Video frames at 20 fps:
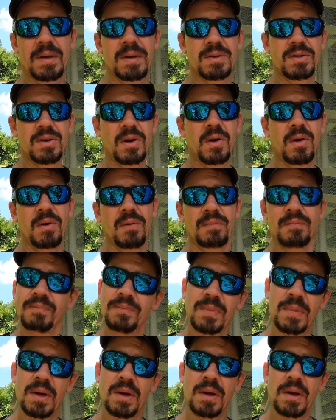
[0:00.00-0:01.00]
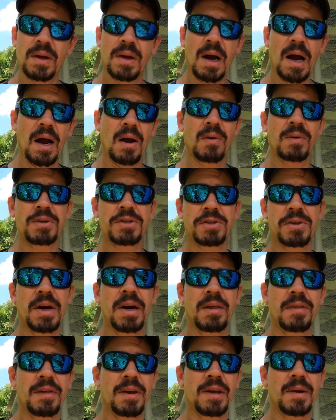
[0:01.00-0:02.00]
So I always try
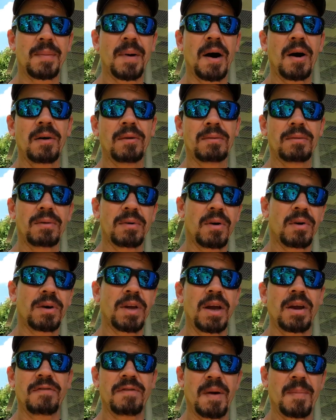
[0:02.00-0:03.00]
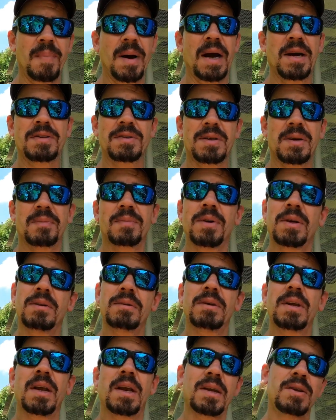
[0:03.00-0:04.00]
to think about, okay, if I buy
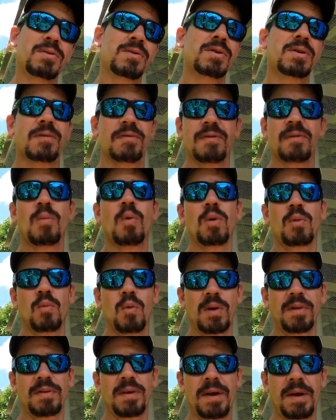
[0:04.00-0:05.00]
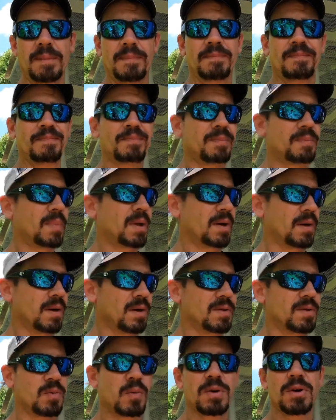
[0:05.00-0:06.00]
something, can I use it for more than one thing?
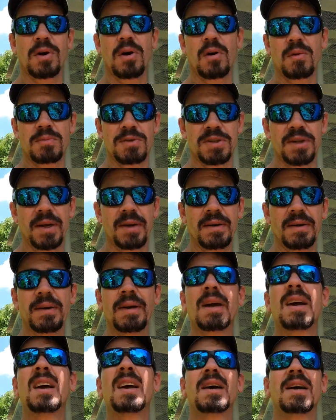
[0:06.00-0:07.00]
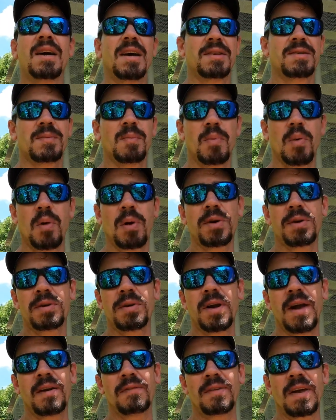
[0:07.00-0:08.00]
Because when you're homesteading, that's important.
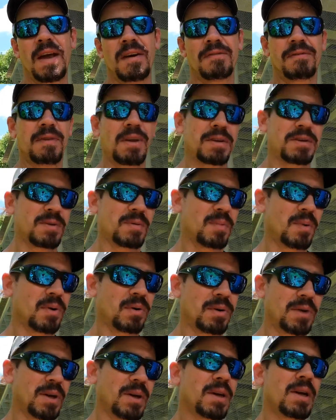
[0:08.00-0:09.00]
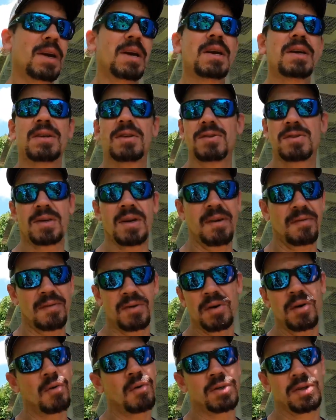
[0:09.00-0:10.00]
You have to have flexibility because you never
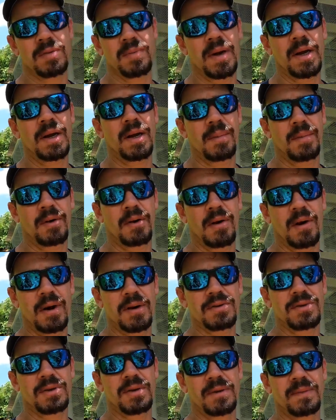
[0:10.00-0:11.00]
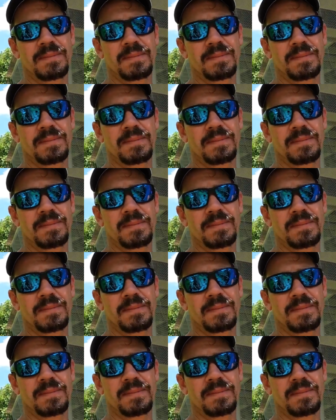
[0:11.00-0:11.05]
know what you might come across.